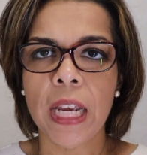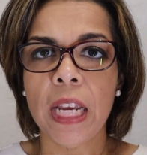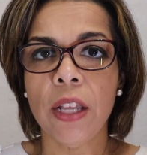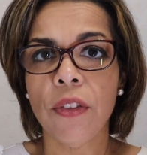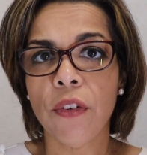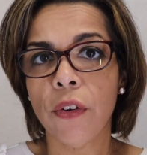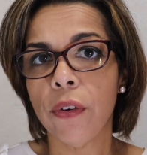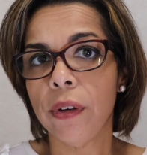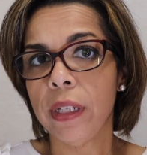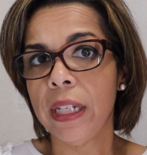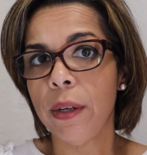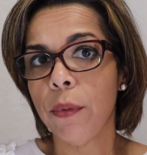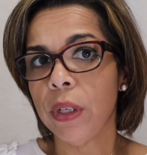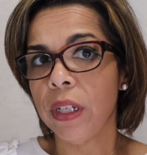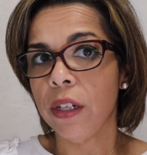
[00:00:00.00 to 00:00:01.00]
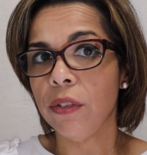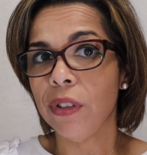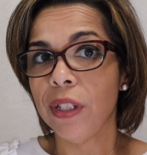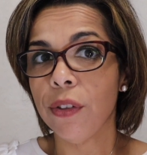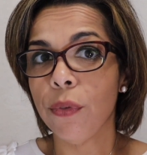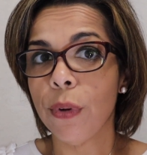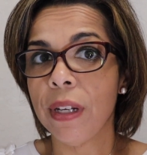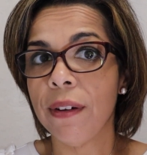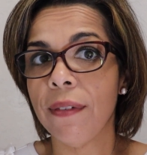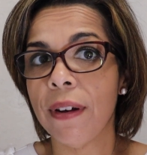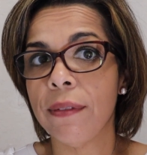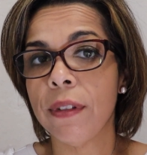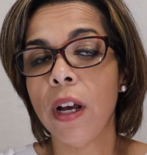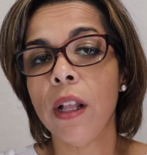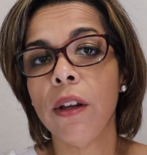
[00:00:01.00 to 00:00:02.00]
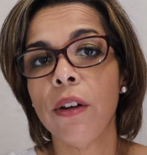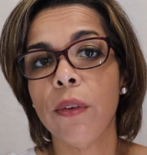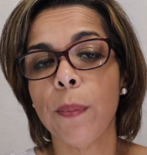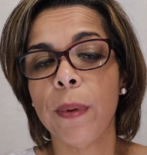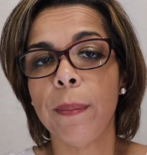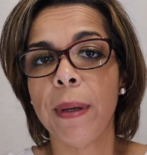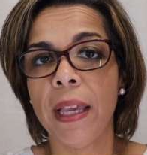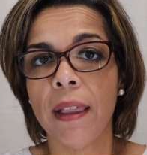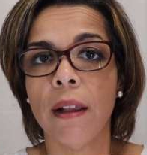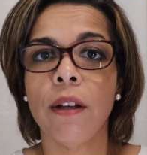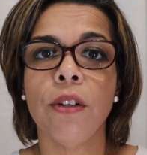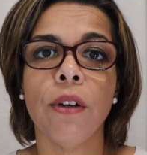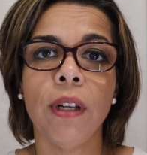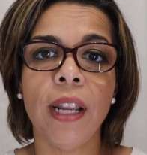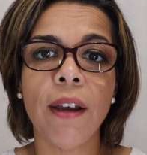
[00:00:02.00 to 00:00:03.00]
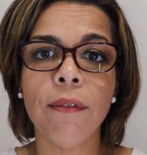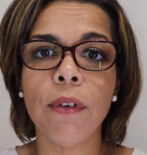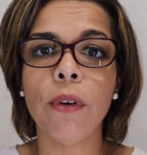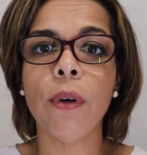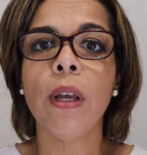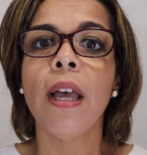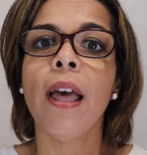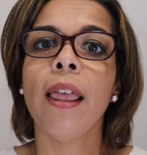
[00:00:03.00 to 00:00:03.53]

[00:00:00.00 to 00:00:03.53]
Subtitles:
It's currently $125, but based on your level,